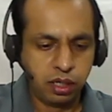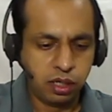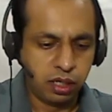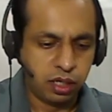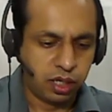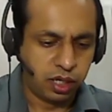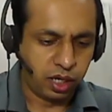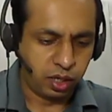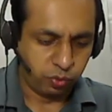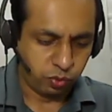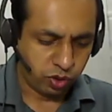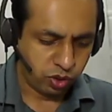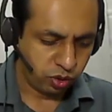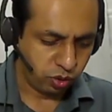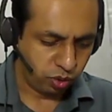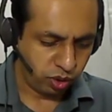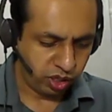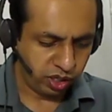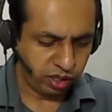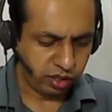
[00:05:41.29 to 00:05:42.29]
and I want
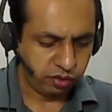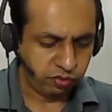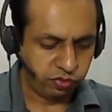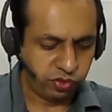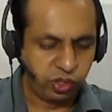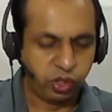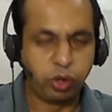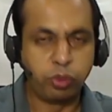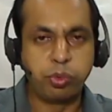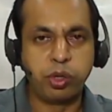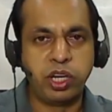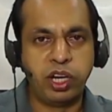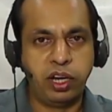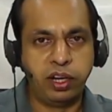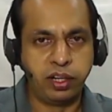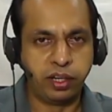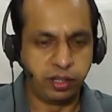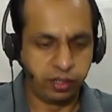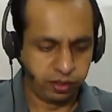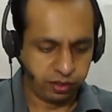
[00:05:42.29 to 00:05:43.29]
only V naught by
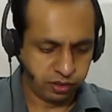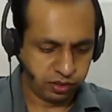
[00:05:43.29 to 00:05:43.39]
II.